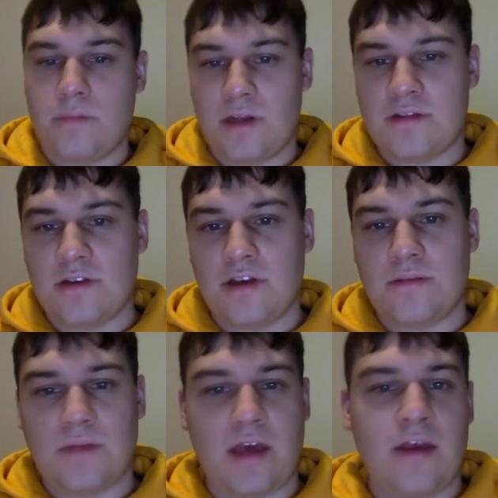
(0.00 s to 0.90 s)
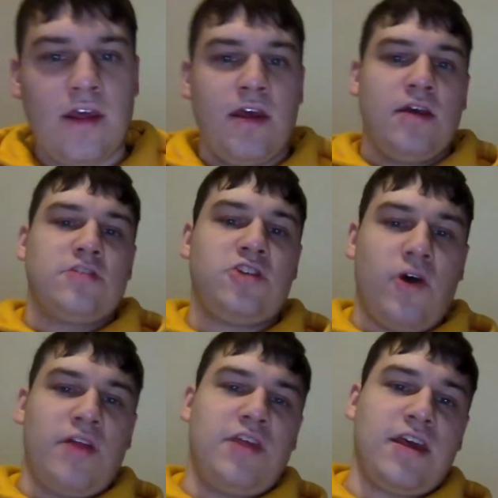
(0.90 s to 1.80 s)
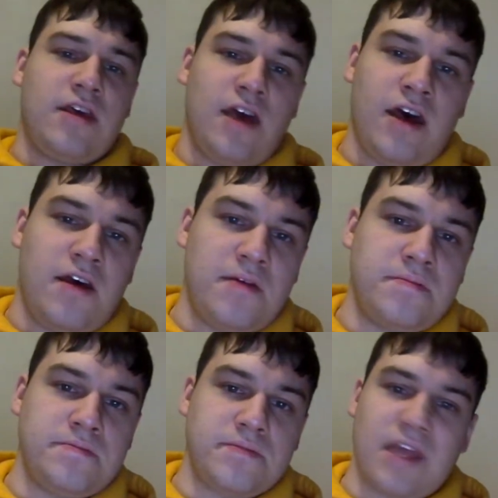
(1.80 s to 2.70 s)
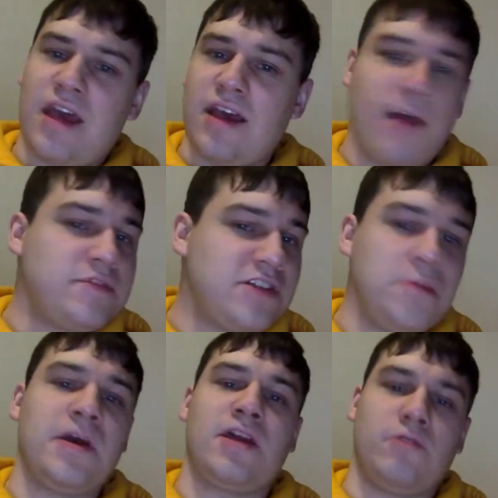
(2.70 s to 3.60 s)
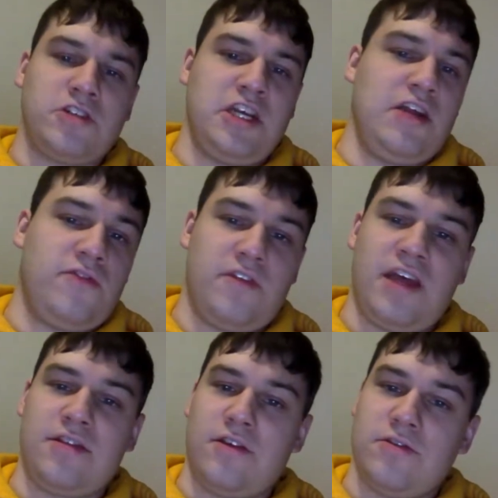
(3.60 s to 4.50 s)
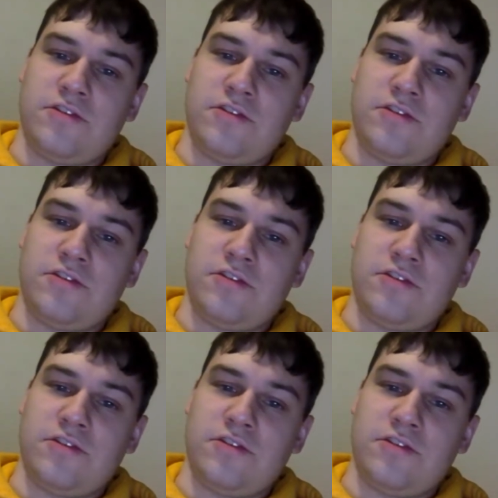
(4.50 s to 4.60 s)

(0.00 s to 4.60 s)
But yeah, so I think I'm still picking Regina for that though.